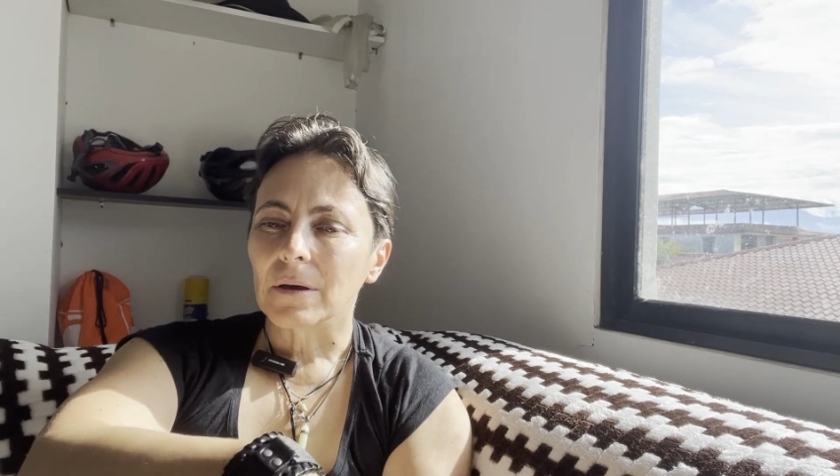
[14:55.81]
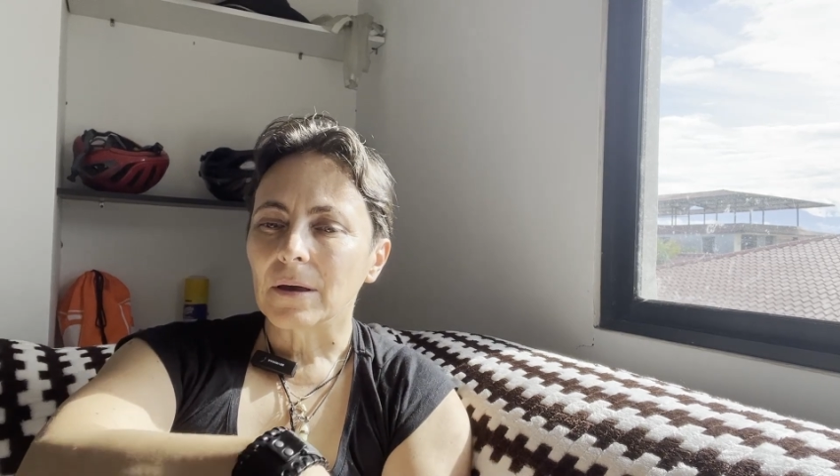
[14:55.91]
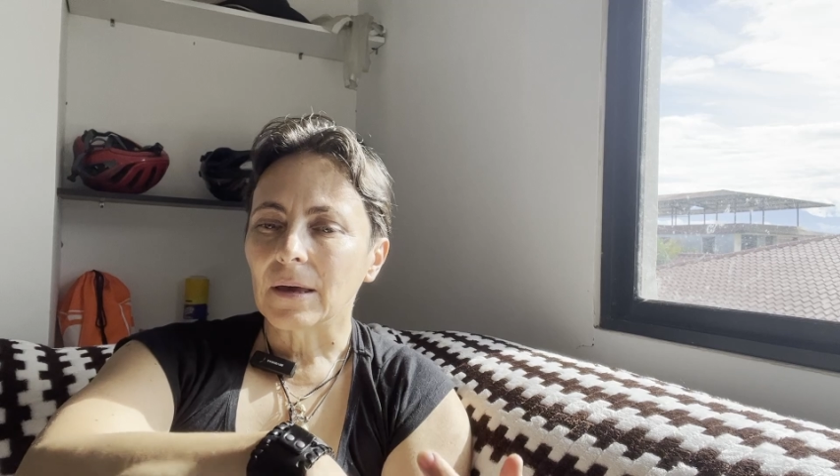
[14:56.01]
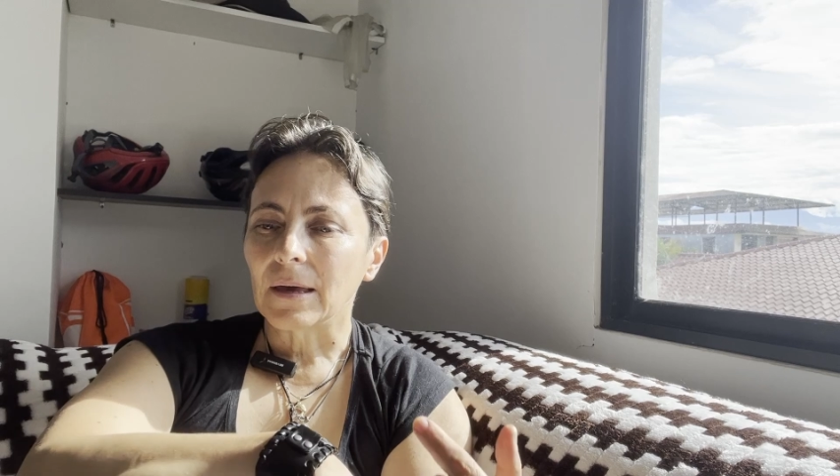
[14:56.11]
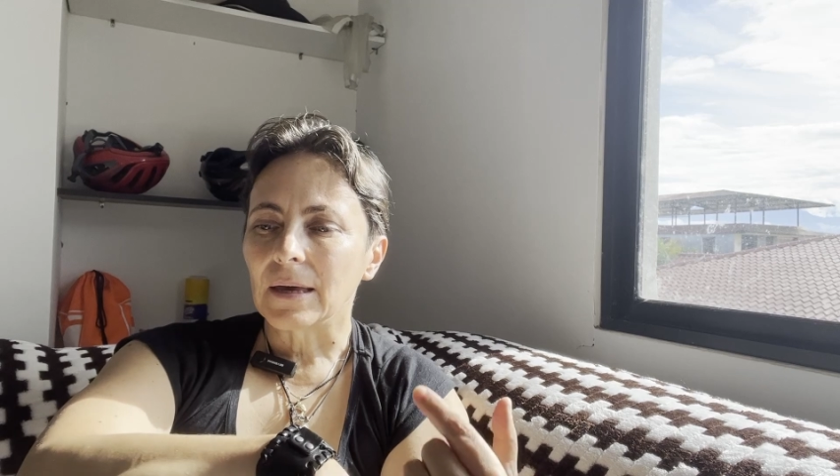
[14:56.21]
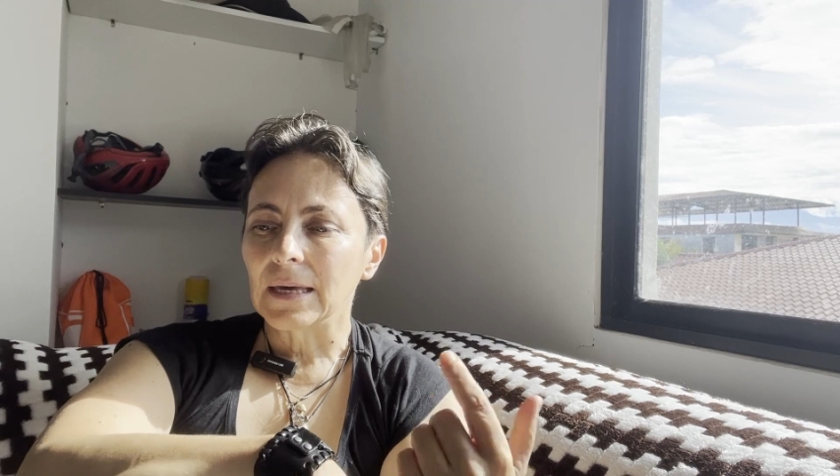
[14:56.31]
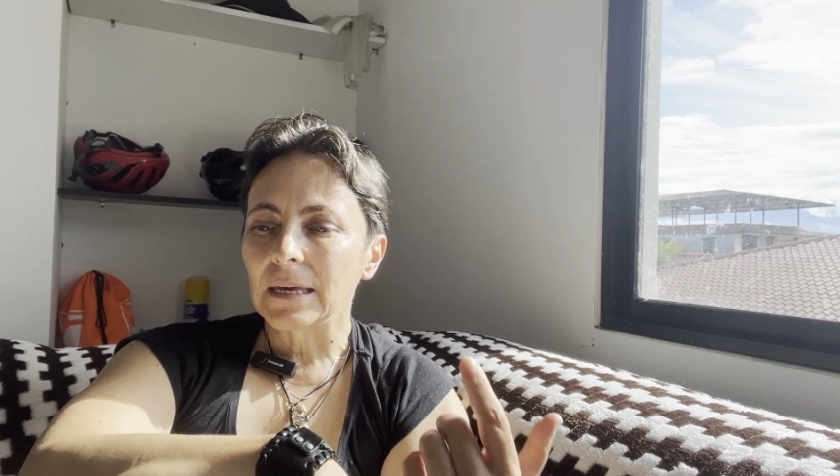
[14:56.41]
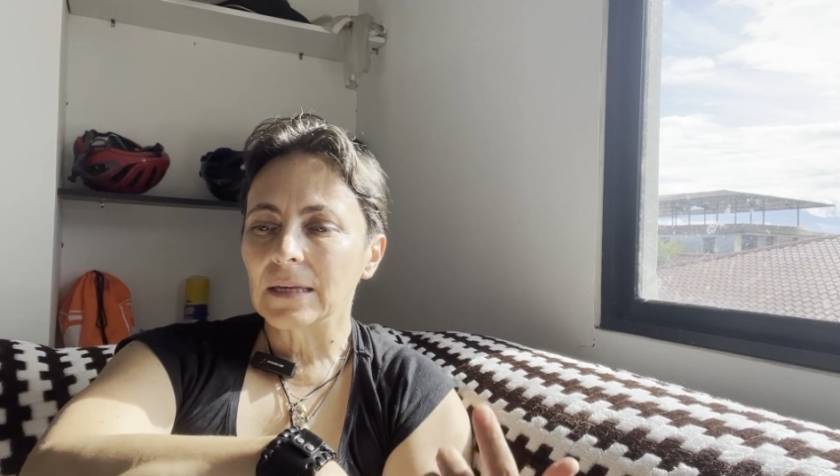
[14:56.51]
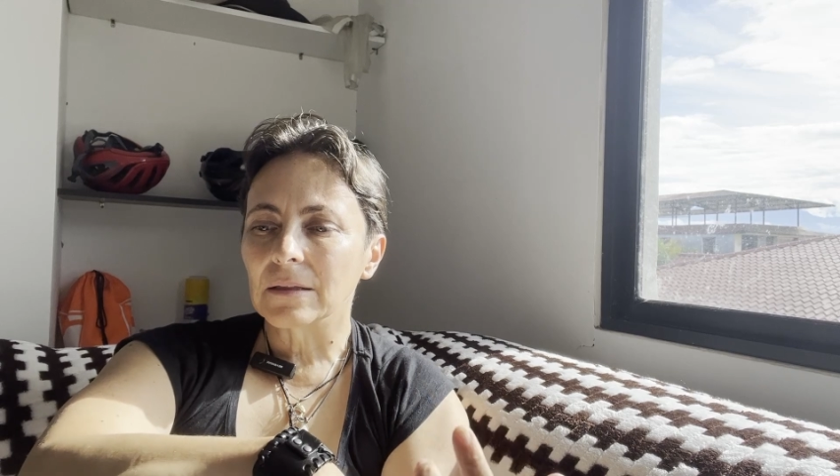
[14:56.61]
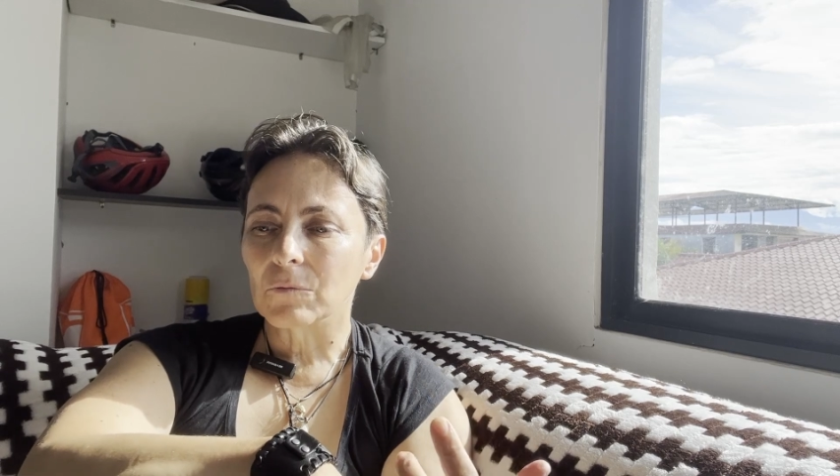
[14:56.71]

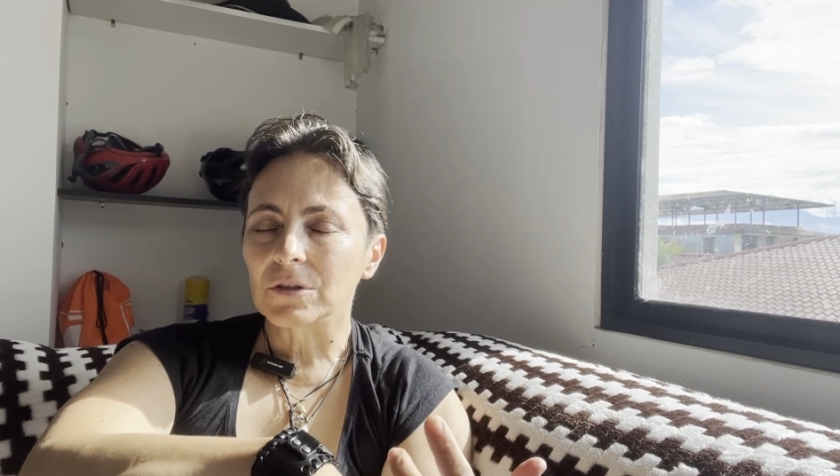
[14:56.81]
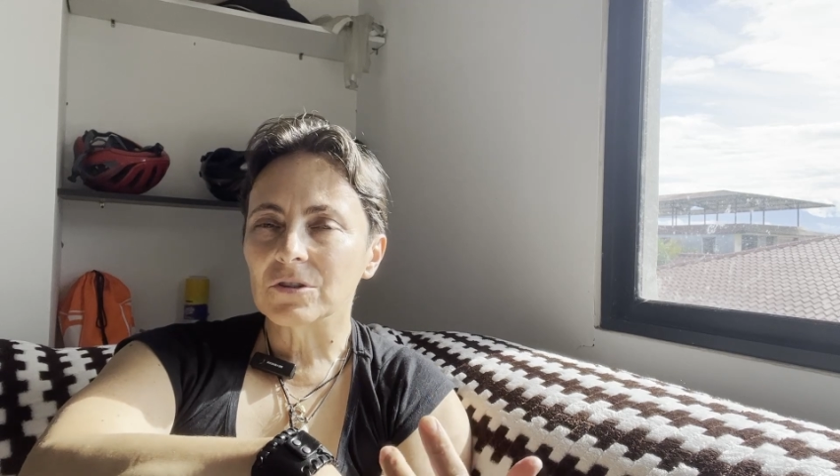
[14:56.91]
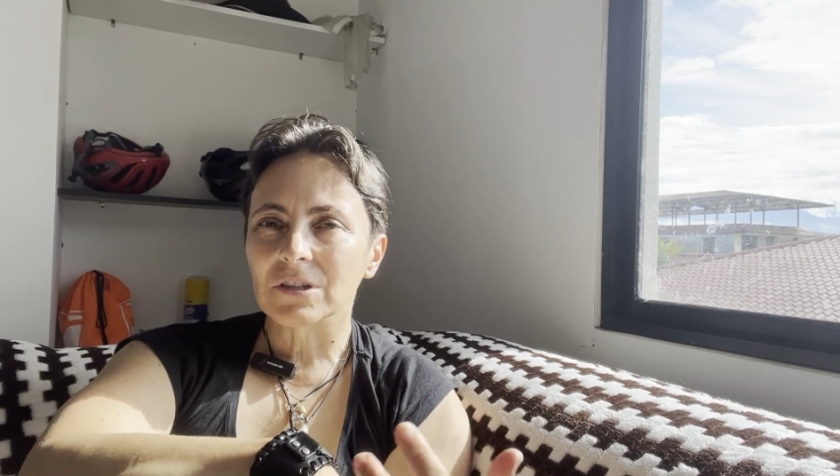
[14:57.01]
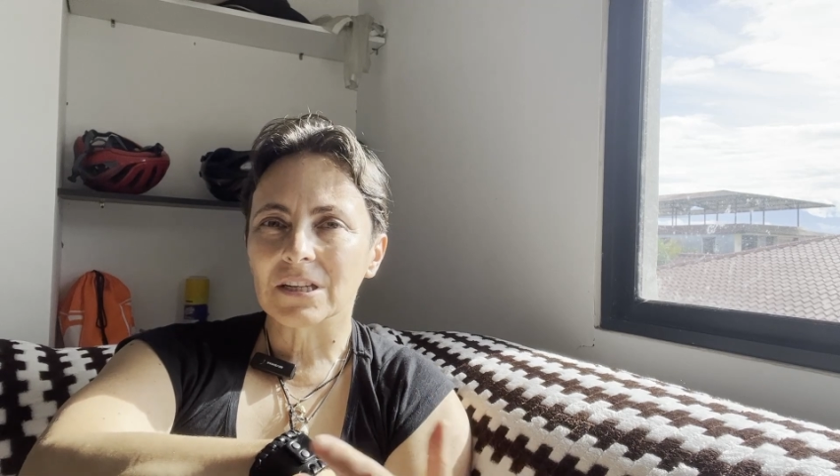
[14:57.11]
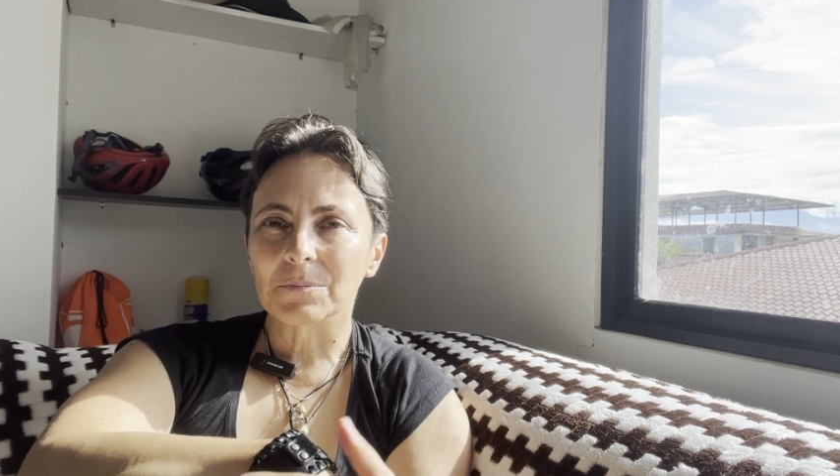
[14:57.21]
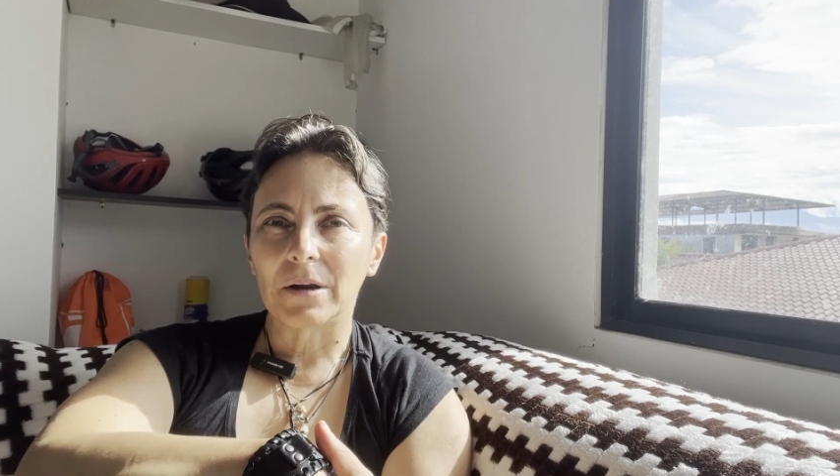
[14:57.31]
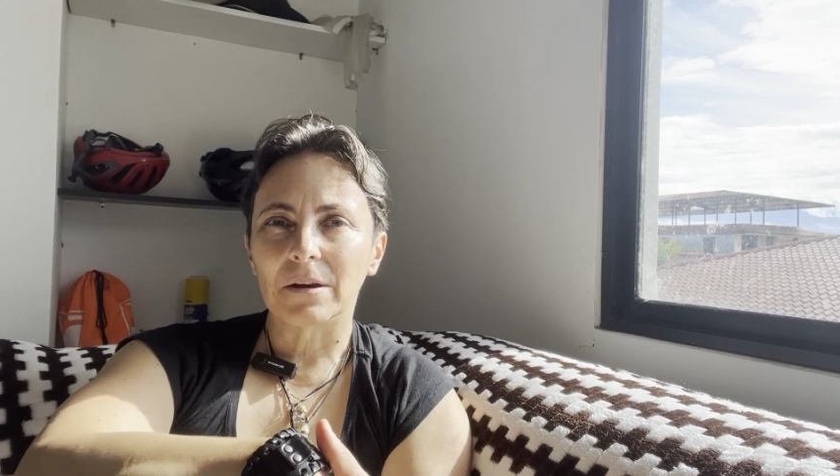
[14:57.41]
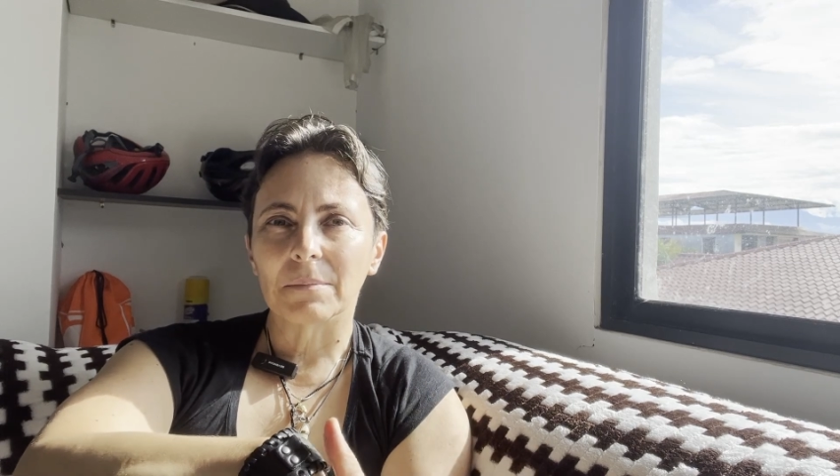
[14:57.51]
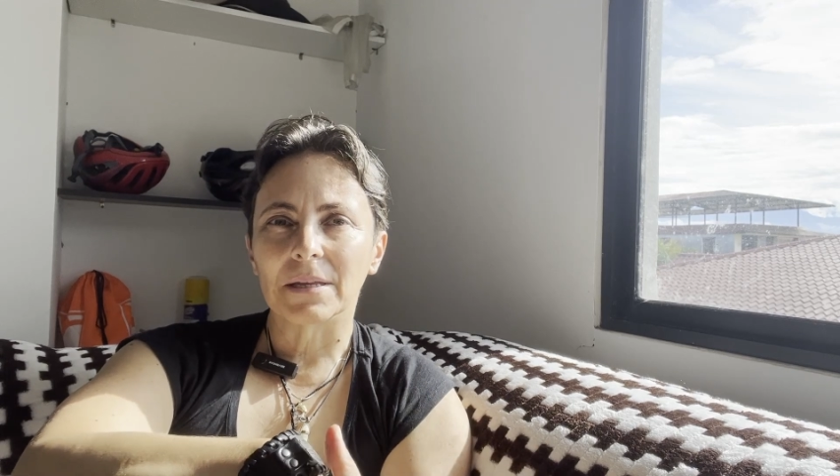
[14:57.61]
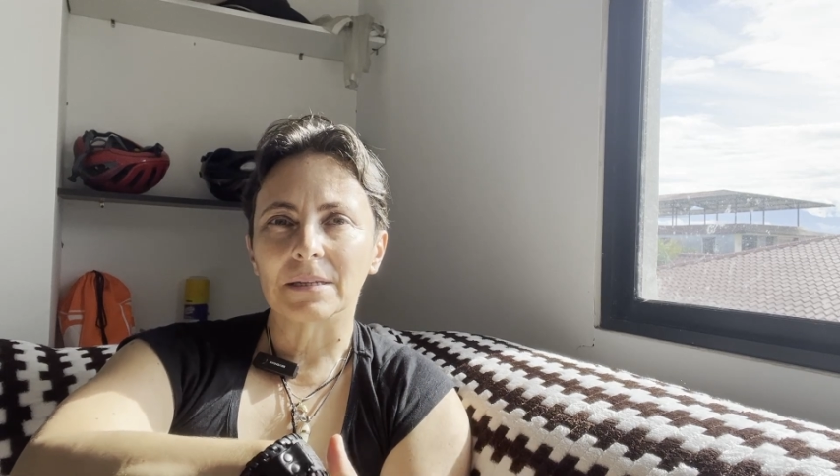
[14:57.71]
in what she
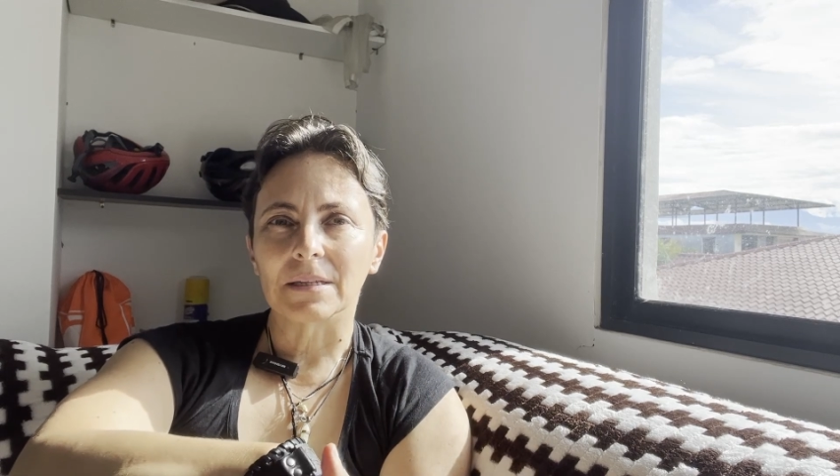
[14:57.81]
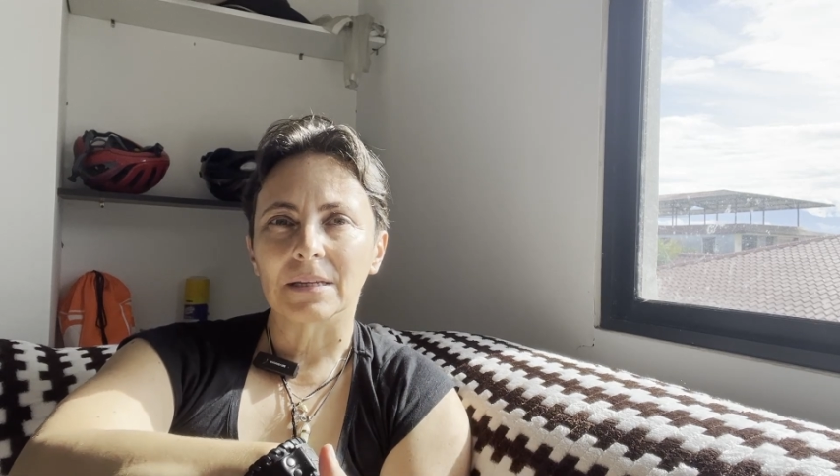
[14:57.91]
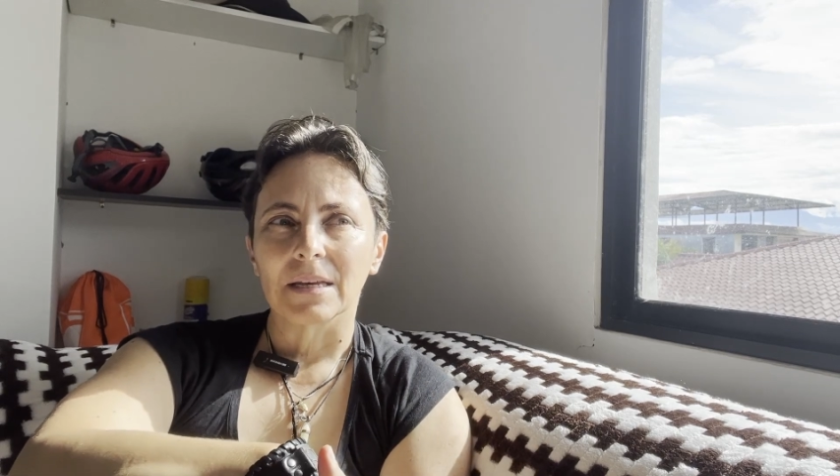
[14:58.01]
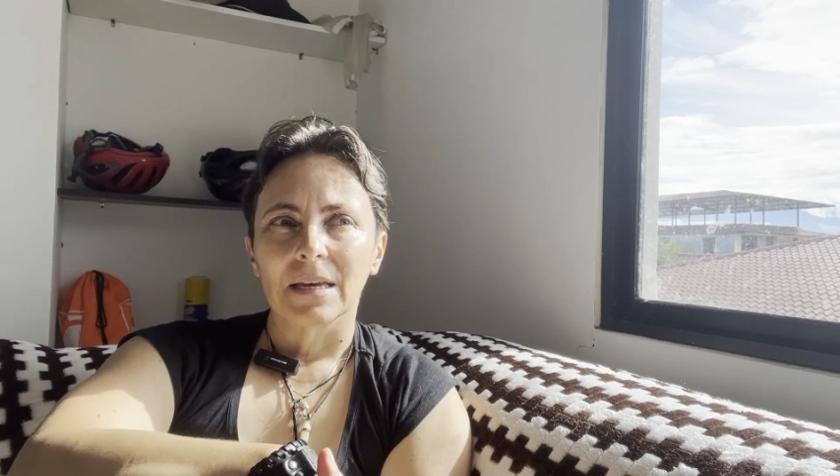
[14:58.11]
experimented,